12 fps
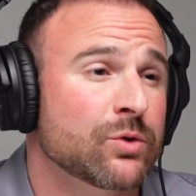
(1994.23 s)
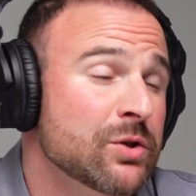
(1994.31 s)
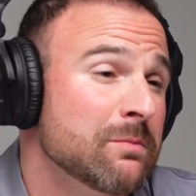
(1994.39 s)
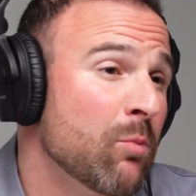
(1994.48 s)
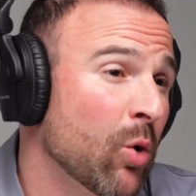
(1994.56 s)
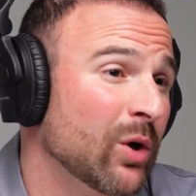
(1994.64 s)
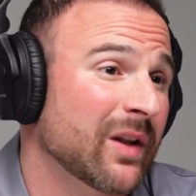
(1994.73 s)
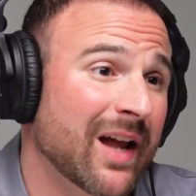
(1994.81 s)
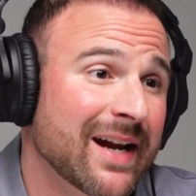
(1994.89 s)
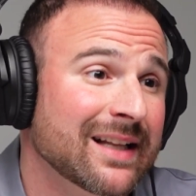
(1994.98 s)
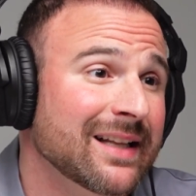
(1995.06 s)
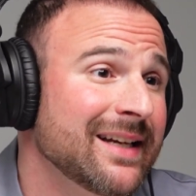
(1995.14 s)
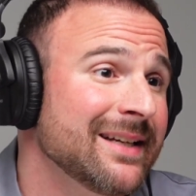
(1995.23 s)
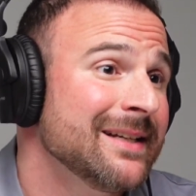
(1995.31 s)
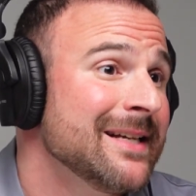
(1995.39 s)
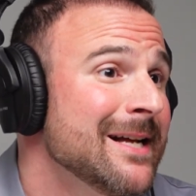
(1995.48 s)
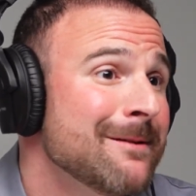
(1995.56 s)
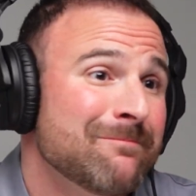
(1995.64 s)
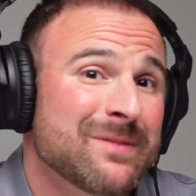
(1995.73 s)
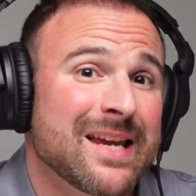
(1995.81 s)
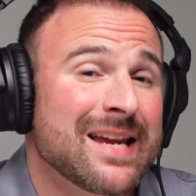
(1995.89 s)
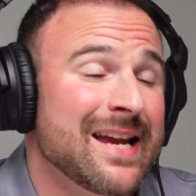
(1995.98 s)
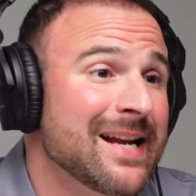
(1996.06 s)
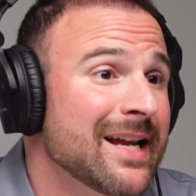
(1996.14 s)
more likely
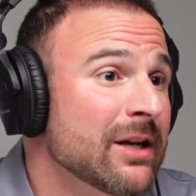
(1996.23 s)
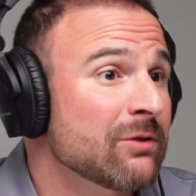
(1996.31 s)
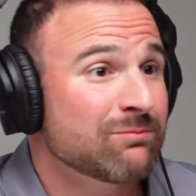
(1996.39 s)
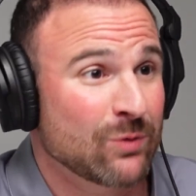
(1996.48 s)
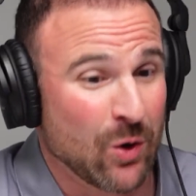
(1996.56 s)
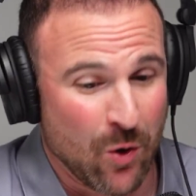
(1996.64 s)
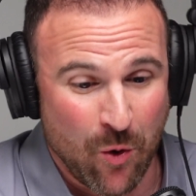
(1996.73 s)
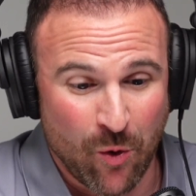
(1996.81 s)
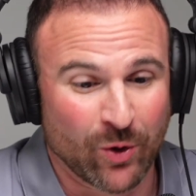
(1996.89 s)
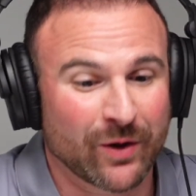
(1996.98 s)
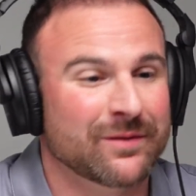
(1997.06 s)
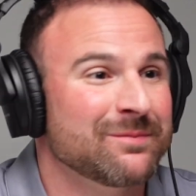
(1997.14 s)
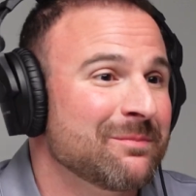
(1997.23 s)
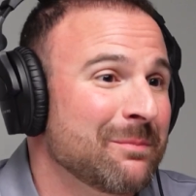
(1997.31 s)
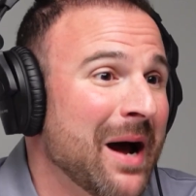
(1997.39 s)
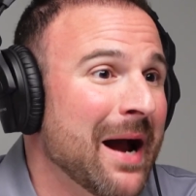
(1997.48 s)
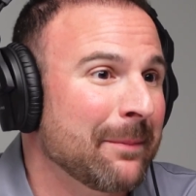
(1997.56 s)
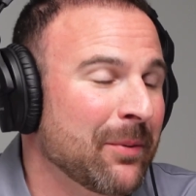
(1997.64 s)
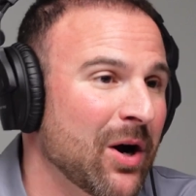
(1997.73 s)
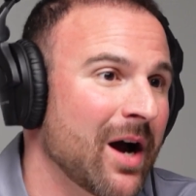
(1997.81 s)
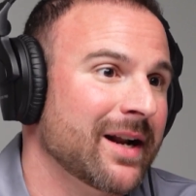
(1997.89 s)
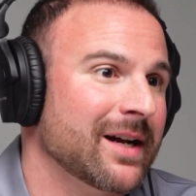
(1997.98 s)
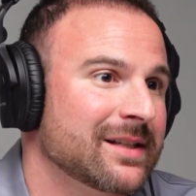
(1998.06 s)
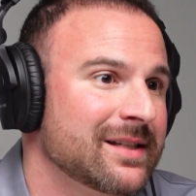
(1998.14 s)
eating corn
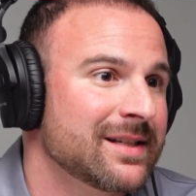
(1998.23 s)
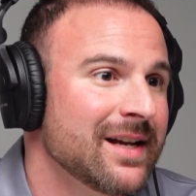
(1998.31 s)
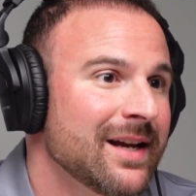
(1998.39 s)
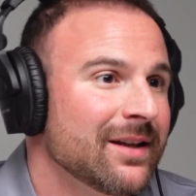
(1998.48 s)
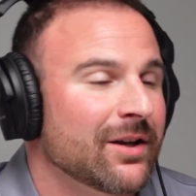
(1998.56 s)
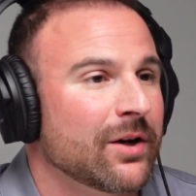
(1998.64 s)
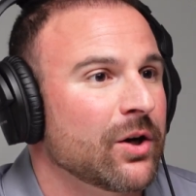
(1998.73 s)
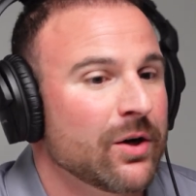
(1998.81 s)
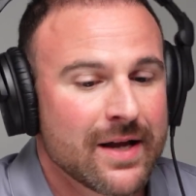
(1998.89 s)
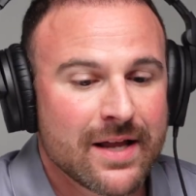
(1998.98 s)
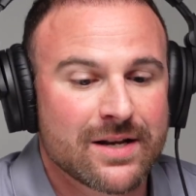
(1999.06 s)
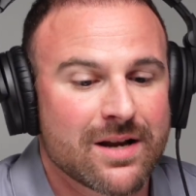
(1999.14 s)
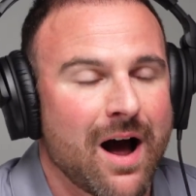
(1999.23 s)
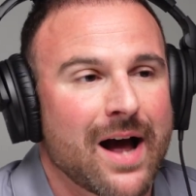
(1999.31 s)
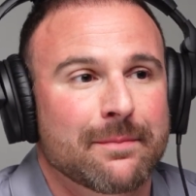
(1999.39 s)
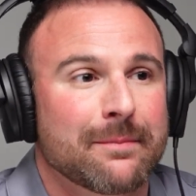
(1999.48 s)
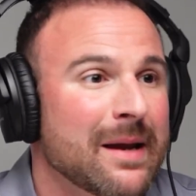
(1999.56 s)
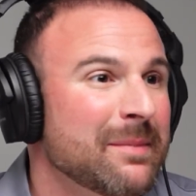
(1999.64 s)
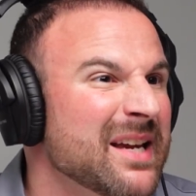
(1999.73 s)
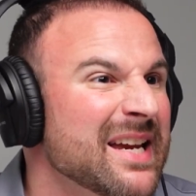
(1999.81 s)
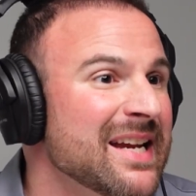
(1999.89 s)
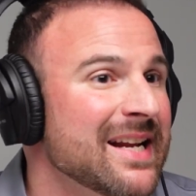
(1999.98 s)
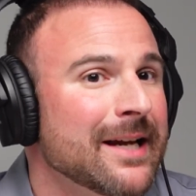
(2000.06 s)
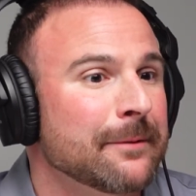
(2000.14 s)
byproducts. They're not maybe
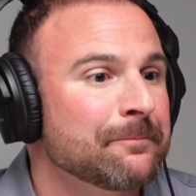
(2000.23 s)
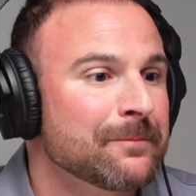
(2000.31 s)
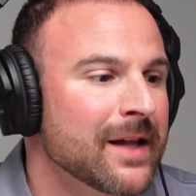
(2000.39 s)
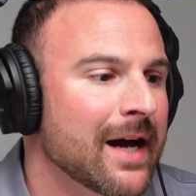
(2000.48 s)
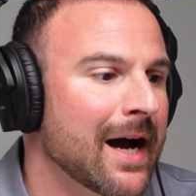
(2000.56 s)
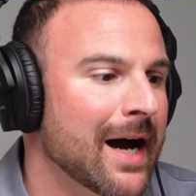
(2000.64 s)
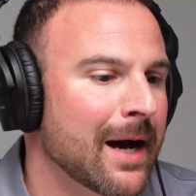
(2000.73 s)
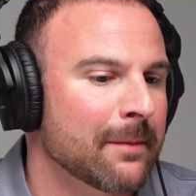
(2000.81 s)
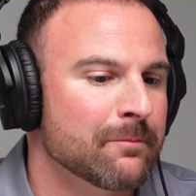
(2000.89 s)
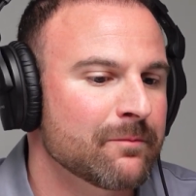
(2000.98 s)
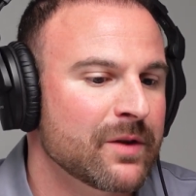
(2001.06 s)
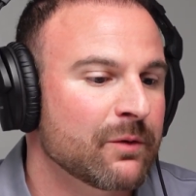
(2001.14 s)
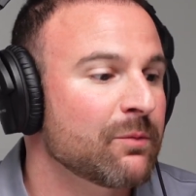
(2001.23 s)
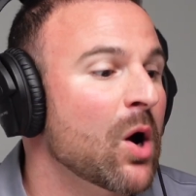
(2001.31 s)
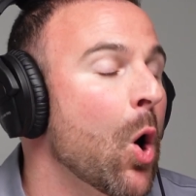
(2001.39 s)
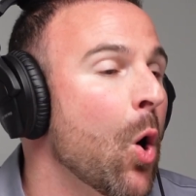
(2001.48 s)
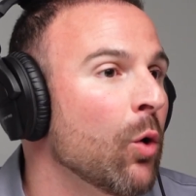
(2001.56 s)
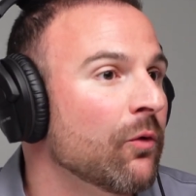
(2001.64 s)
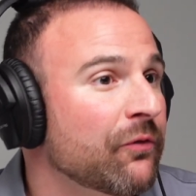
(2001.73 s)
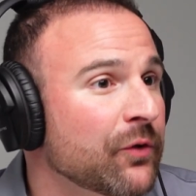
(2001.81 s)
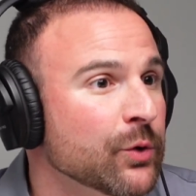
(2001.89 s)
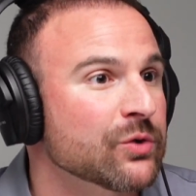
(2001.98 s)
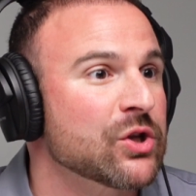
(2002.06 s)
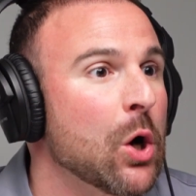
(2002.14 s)
eating whole
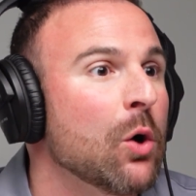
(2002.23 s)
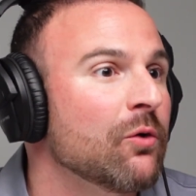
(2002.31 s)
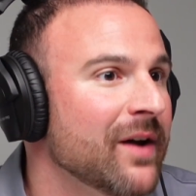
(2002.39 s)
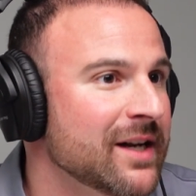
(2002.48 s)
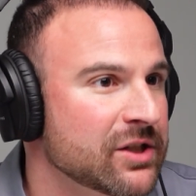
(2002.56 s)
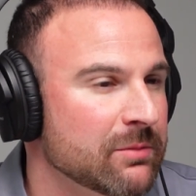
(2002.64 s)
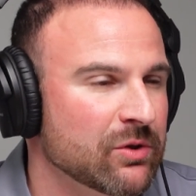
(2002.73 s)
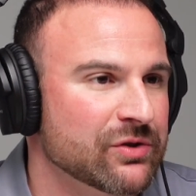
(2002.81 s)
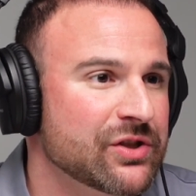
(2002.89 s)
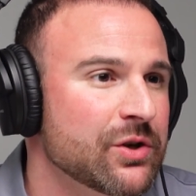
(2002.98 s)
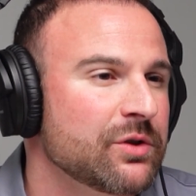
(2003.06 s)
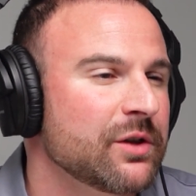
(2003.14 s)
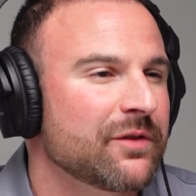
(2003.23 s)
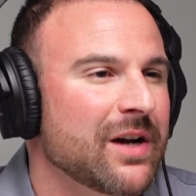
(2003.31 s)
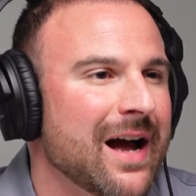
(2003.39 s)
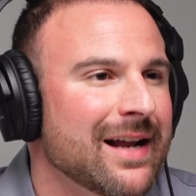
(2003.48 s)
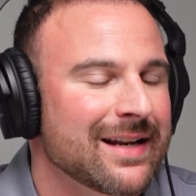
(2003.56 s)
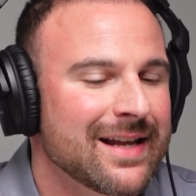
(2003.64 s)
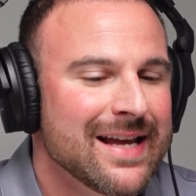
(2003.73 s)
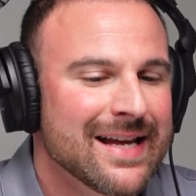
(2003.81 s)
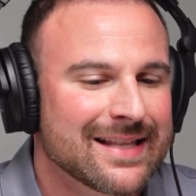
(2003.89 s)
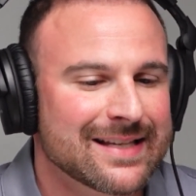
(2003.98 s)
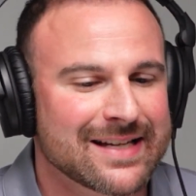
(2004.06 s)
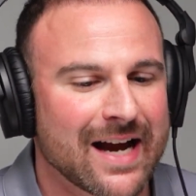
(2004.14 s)
fruits, whole vegetables. So you've got
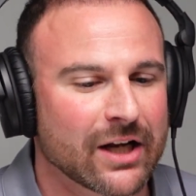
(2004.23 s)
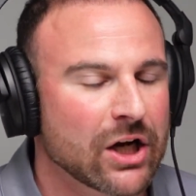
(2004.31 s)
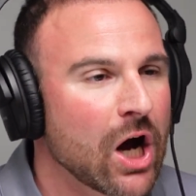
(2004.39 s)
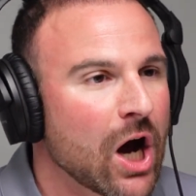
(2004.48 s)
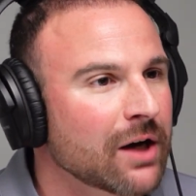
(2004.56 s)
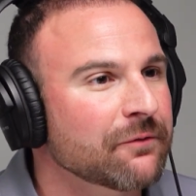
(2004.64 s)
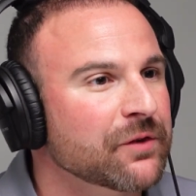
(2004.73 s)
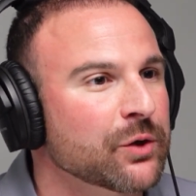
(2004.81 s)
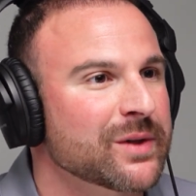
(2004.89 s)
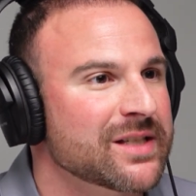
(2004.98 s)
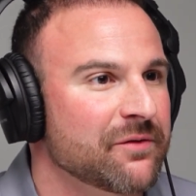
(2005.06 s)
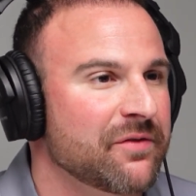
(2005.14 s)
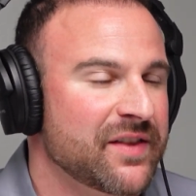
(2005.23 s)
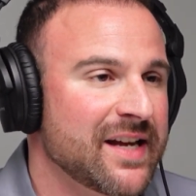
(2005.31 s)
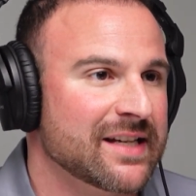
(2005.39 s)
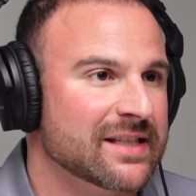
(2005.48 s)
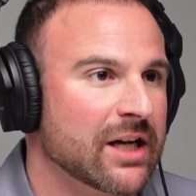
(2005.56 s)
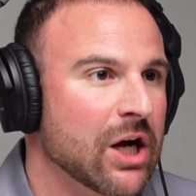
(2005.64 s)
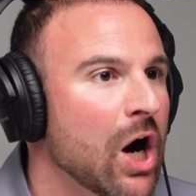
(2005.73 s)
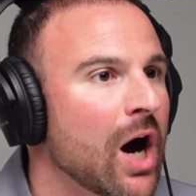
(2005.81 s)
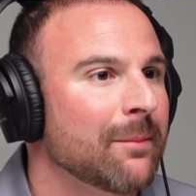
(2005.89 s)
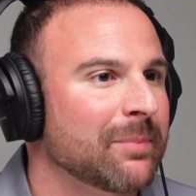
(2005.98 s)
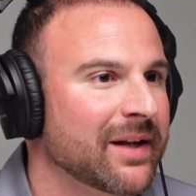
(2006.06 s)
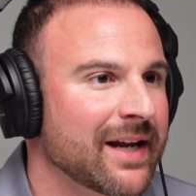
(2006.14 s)
this kind of confluence of things that
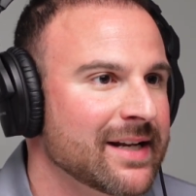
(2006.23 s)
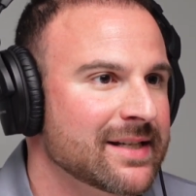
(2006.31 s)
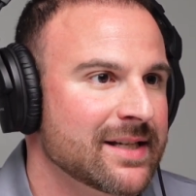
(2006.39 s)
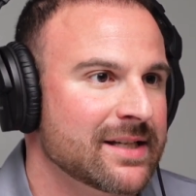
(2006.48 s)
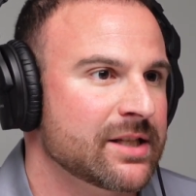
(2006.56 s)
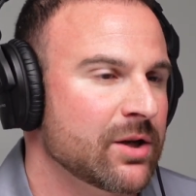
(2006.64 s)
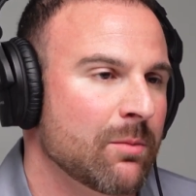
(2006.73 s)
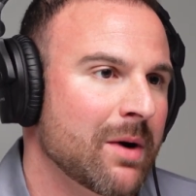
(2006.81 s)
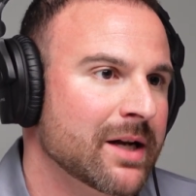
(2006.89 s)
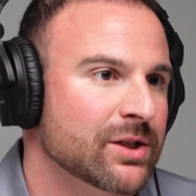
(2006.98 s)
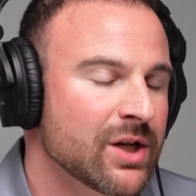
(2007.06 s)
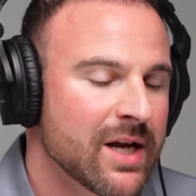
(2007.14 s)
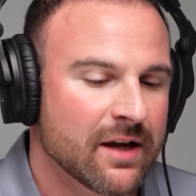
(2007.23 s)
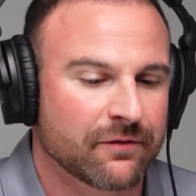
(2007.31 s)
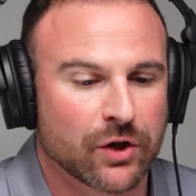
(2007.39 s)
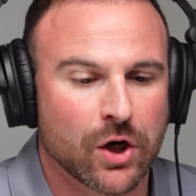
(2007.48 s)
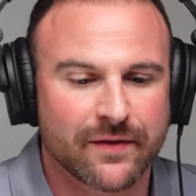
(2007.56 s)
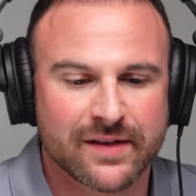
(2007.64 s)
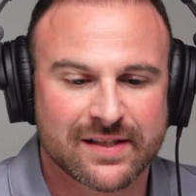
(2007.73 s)
complicates this so much. If you're on the